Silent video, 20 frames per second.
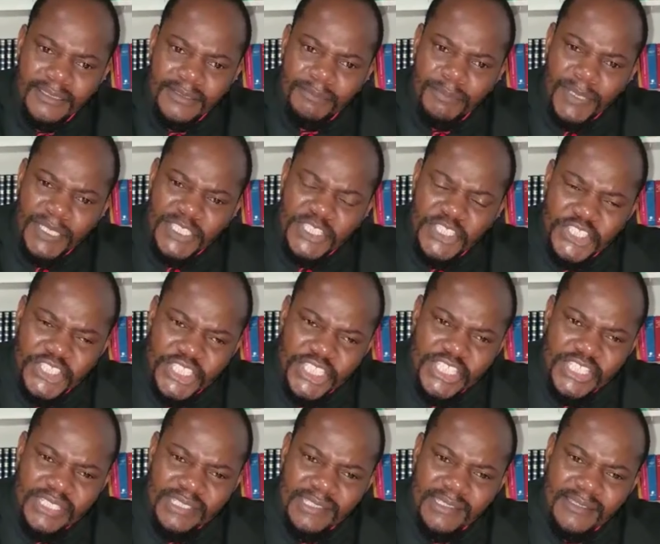But
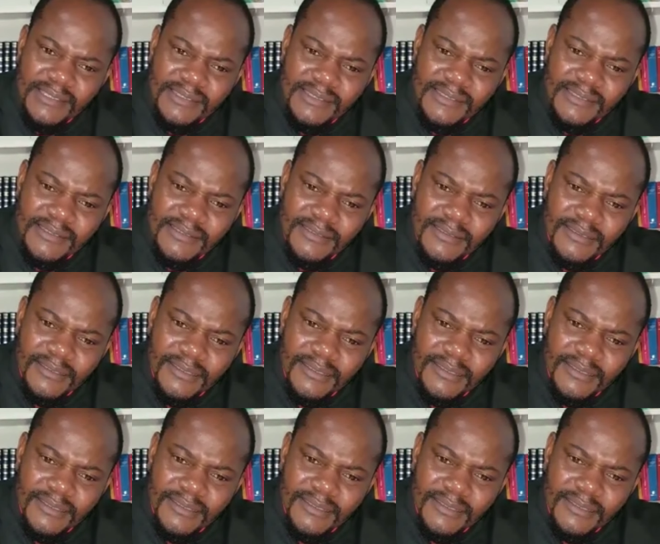Jesus,